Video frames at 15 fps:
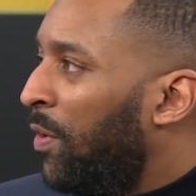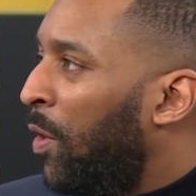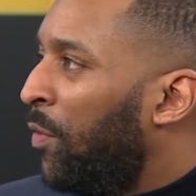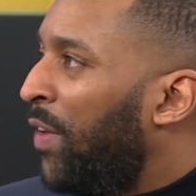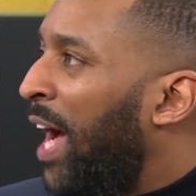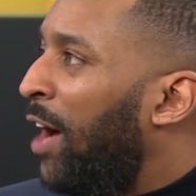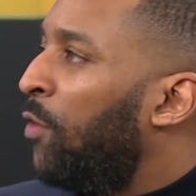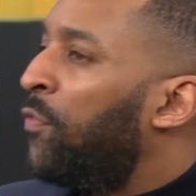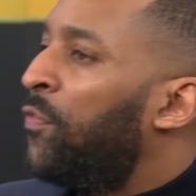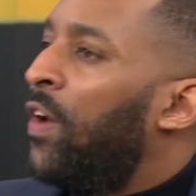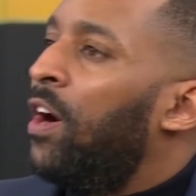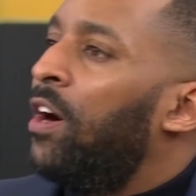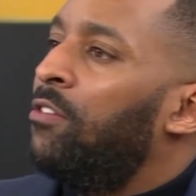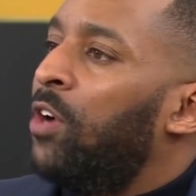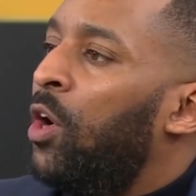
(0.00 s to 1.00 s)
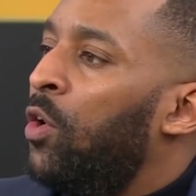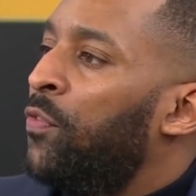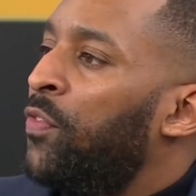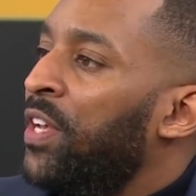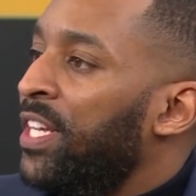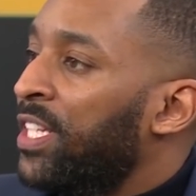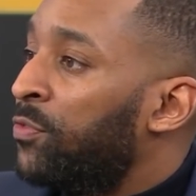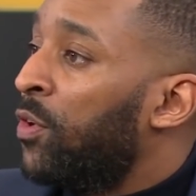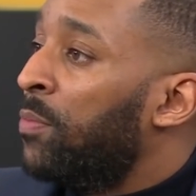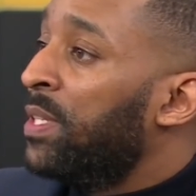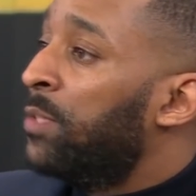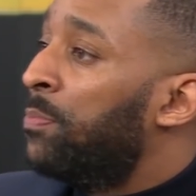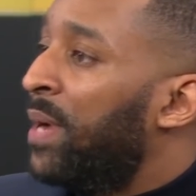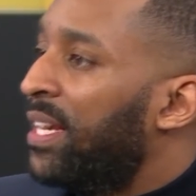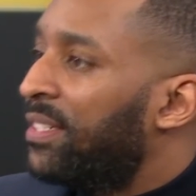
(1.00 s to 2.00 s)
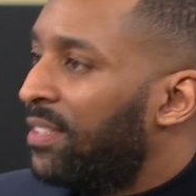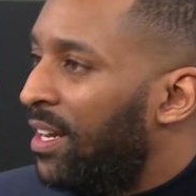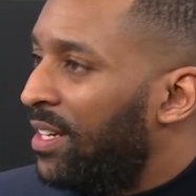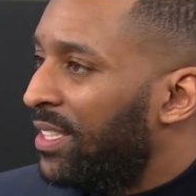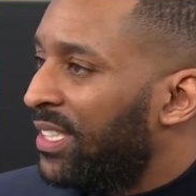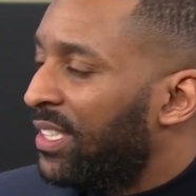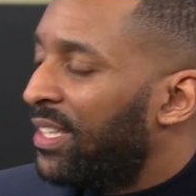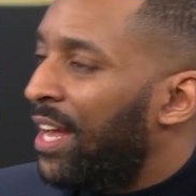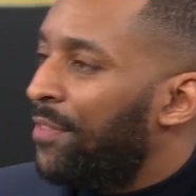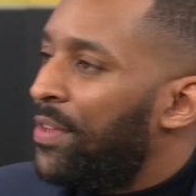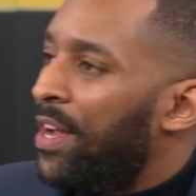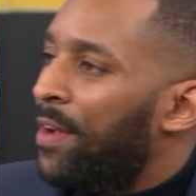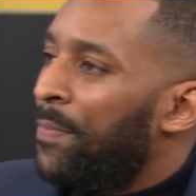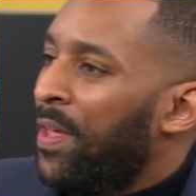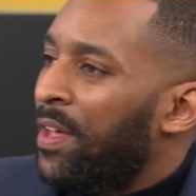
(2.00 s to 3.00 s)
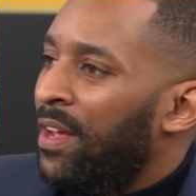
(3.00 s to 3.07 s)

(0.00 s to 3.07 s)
of how far off he is from his best. I understand that.